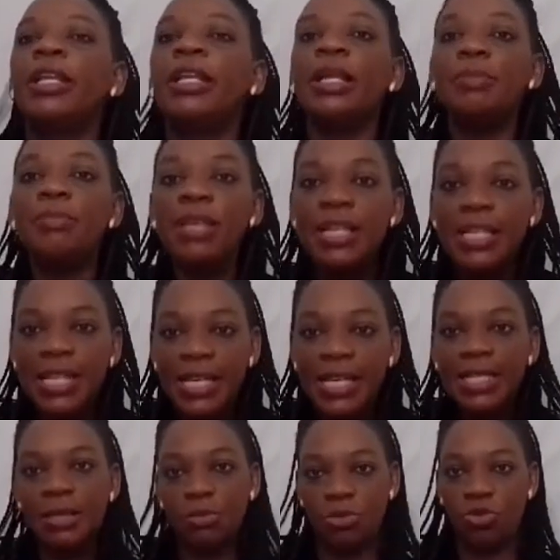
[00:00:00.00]
let me let
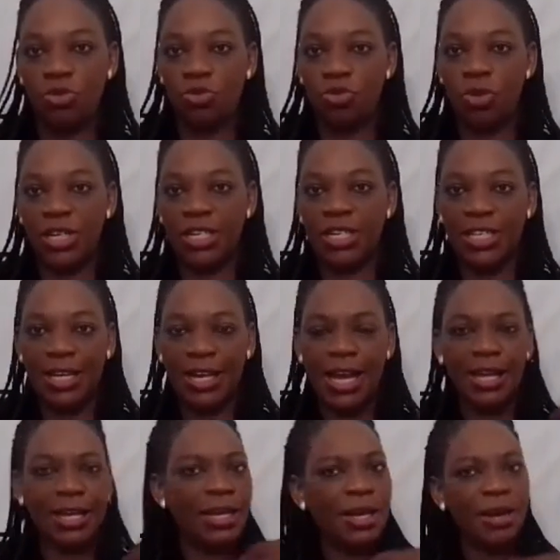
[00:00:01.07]
him do what he can.